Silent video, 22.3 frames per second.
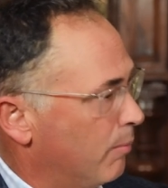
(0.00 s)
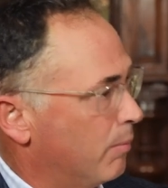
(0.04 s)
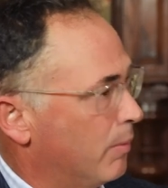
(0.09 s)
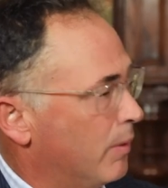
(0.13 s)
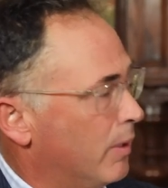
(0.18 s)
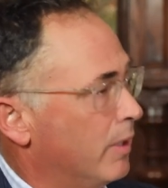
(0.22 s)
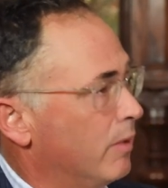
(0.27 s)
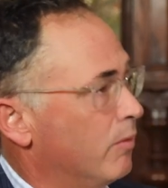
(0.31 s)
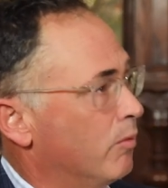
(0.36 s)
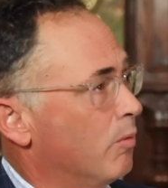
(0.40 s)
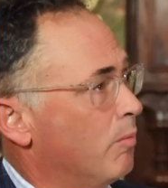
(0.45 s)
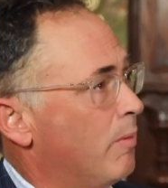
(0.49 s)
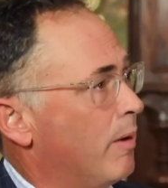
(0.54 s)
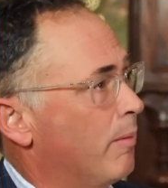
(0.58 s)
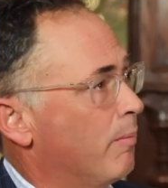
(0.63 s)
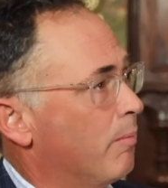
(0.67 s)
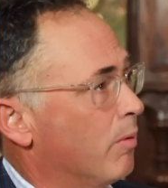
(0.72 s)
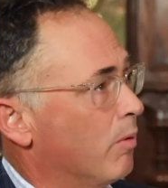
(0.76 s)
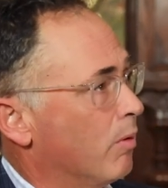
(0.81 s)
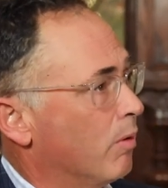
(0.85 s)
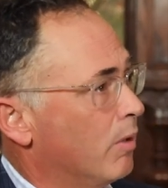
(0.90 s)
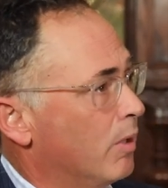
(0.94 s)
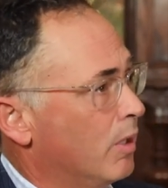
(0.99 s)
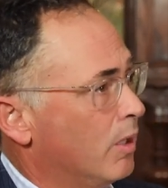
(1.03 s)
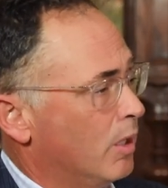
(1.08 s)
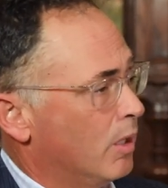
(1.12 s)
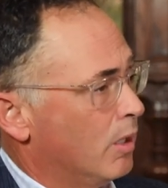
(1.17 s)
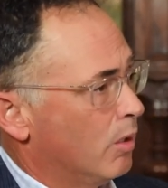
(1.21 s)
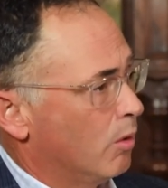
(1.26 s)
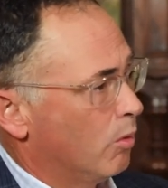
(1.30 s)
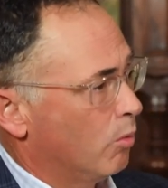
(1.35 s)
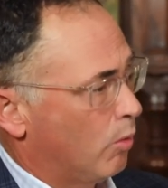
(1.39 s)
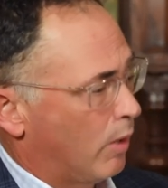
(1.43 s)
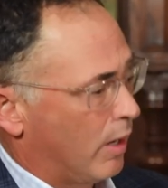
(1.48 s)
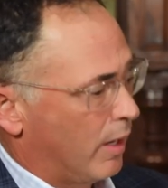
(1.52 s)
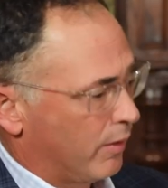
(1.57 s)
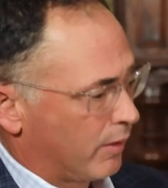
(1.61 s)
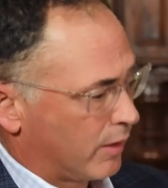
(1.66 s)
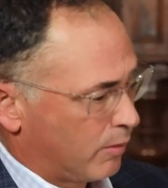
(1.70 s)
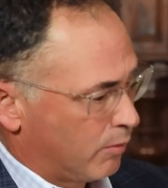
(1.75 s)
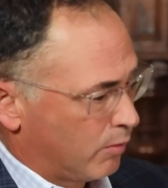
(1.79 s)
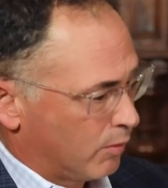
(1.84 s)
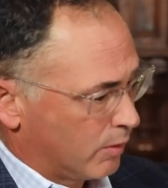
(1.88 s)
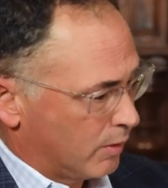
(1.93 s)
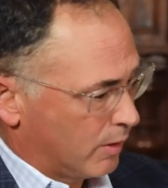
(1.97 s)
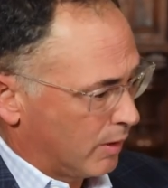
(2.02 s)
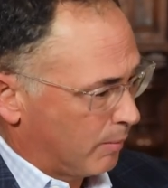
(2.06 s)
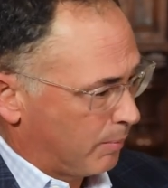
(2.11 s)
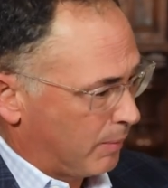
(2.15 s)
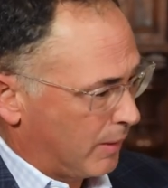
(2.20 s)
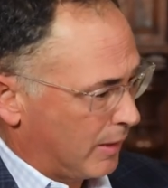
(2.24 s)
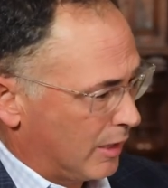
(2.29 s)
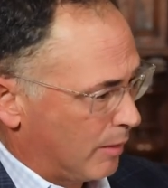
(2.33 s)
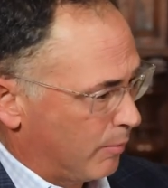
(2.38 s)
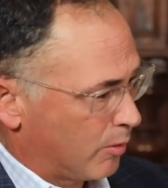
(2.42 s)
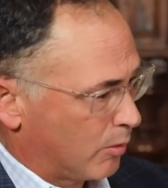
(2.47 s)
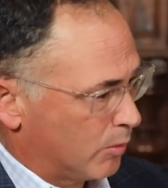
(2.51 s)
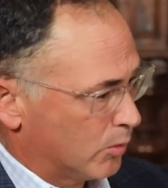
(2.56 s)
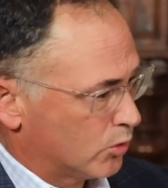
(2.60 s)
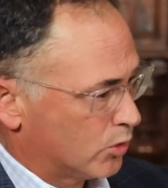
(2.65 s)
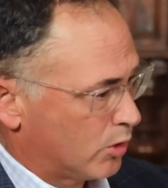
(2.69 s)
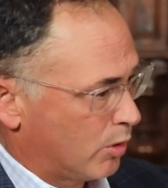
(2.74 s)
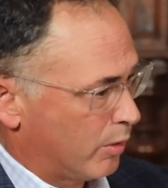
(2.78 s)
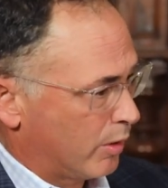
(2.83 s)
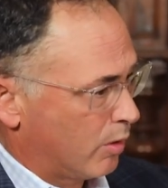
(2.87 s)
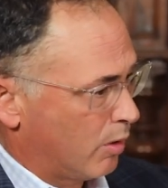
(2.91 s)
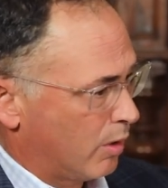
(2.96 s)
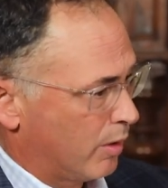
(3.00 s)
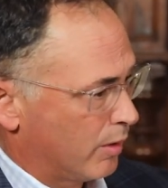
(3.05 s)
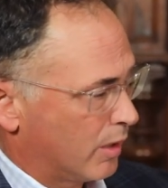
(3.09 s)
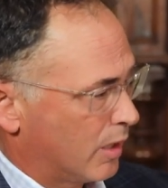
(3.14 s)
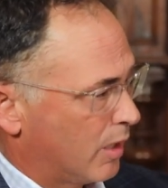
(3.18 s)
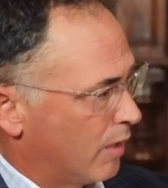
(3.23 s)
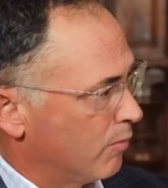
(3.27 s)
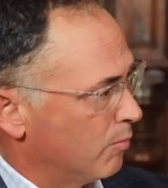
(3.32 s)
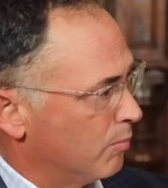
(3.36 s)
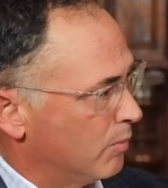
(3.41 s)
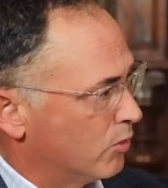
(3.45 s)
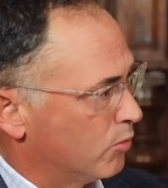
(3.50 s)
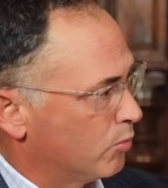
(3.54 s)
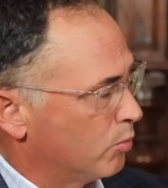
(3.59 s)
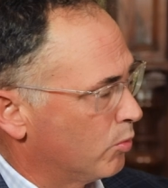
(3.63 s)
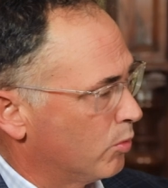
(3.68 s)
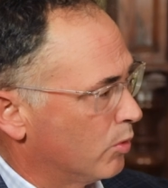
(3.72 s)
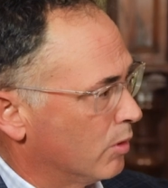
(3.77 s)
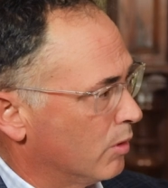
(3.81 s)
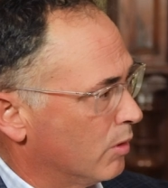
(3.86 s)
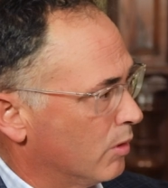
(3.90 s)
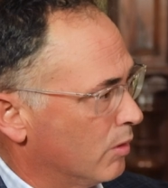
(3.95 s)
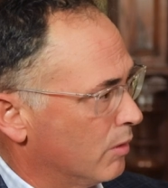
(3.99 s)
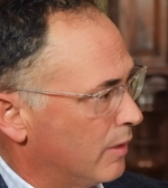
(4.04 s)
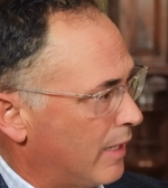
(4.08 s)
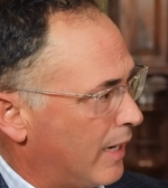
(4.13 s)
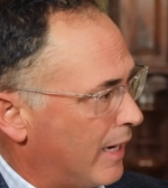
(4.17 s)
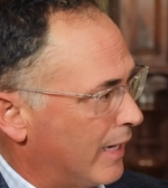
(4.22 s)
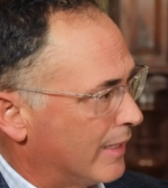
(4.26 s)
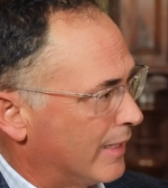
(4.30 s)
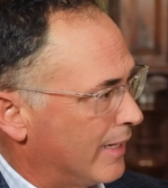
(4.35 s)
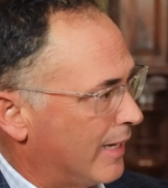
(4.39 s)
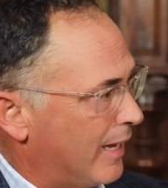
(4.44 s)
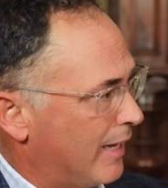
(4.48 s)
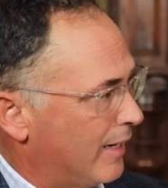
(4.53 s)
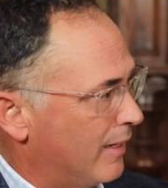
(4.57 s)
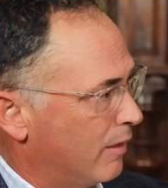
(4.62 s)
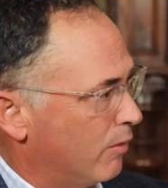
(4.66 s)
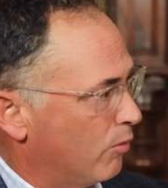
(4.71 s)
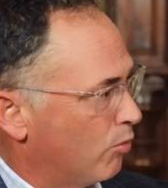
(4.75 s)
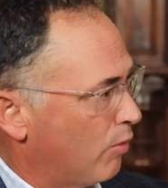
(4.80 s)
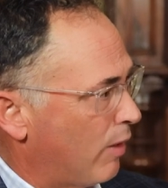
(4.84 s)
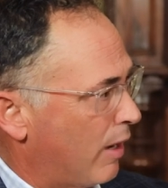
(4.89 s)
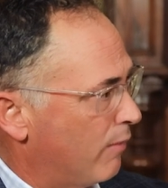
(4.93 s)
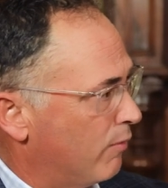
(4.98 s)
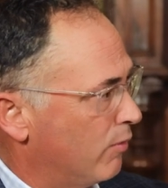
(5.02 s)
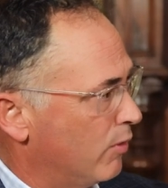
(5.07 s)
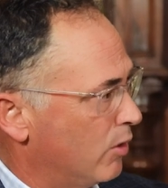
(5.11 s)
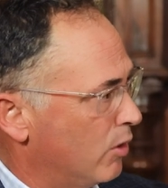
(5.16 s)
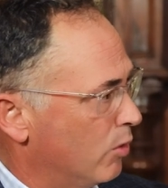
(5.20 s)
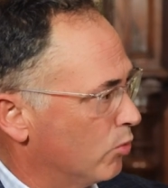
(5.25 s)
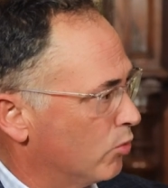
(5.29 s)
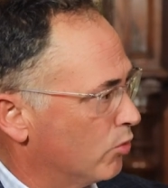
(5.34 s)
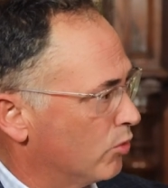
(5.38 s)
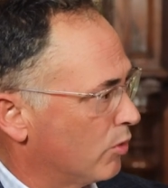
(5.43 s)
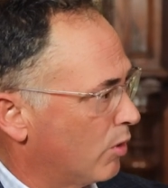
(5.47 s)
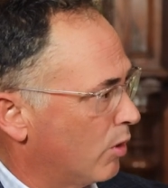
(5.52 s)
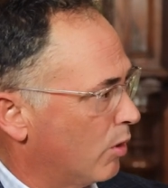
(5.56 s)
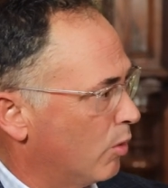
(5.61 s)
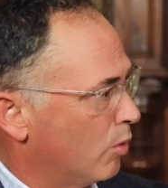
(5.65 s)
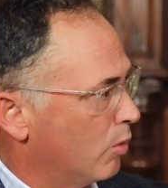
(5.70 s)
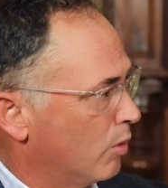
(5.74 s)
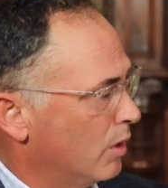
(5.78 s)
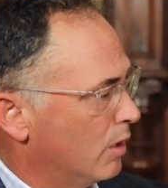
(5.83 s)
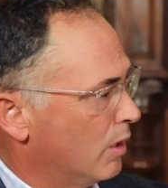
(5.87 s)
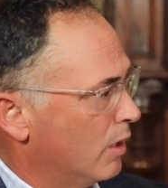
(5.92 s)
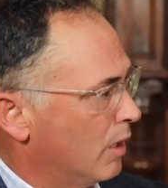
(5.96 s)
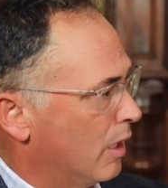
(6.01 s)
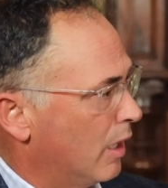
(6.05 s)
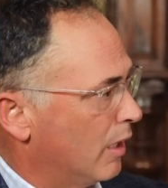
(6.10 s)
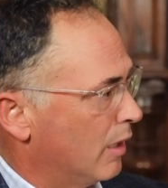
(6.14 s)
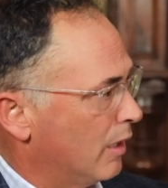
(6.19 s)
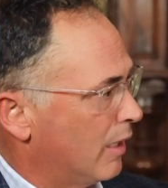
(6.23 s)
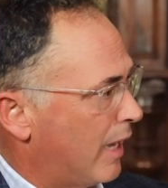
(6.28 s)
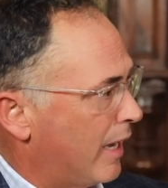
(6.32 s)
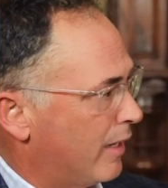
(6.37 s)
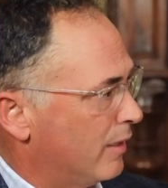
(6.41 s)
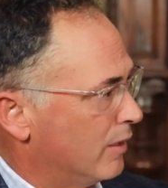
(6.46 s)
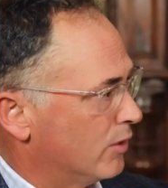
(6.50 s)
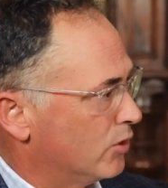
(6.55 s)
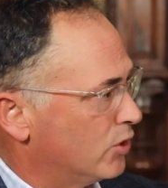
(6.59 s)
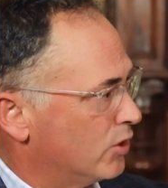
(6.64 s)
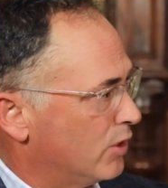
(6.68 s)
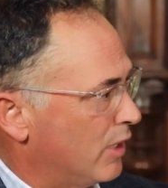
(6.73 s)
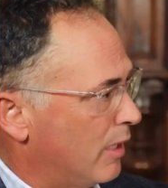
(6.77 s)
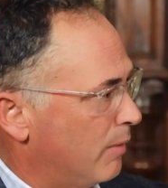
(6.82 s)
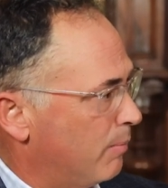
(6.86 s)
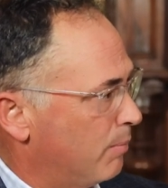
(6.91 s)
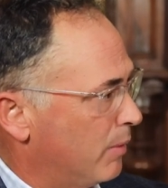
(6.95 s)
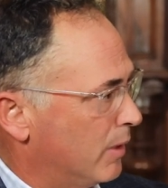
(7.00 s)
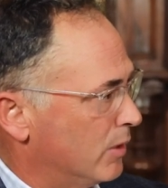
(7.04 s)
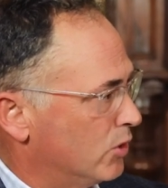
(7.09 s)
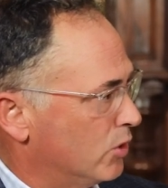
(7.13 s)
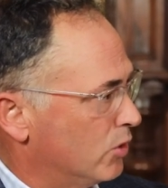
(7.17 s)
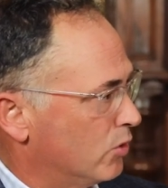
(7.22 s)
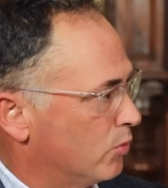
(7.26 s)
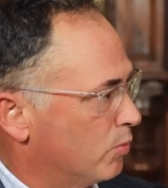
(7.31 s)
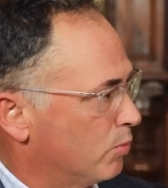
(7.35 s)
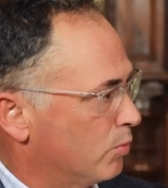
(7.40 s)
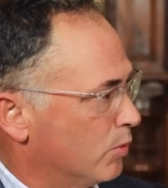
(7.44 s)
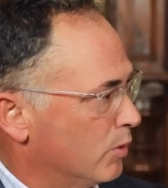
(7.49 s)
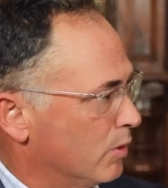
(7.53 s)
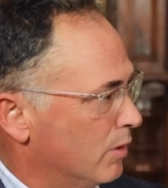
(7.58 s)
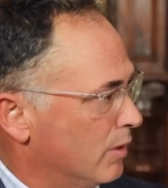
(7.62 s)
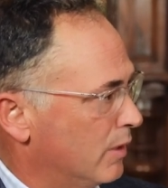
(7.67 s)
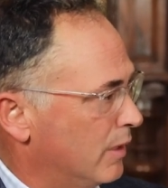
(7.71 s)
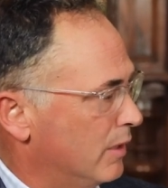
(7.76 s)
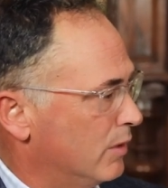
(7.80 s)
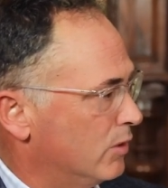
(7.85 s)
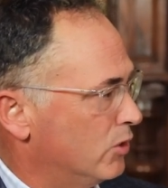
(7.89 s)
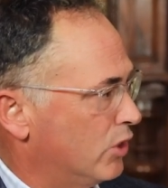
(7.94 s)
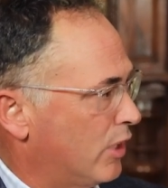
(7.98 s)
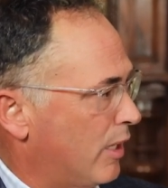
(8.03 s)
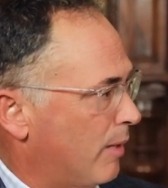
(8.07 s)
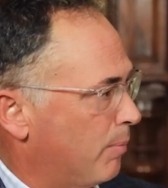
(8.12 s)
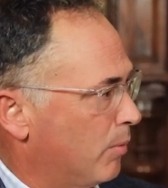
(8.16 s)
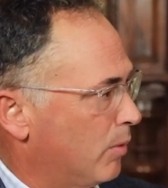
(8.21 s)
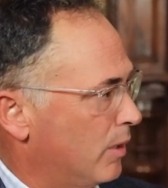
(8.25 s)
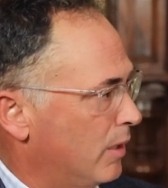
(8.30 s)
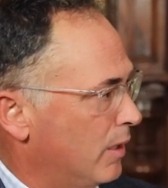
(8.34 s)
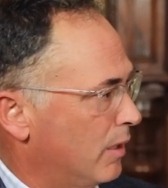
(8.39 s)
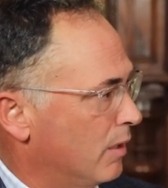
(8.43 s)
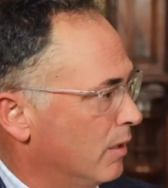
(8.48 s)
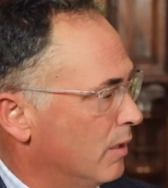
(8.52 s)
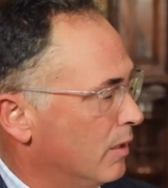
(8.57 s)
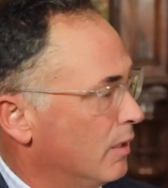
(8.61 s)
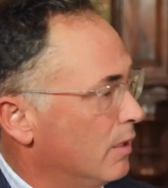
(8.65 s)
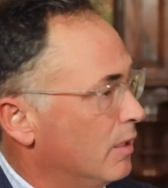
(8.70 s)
But remember, while the uh, pandemic was going on, governments were not getting revenue. So a lot of the state budgets were in jeopardy.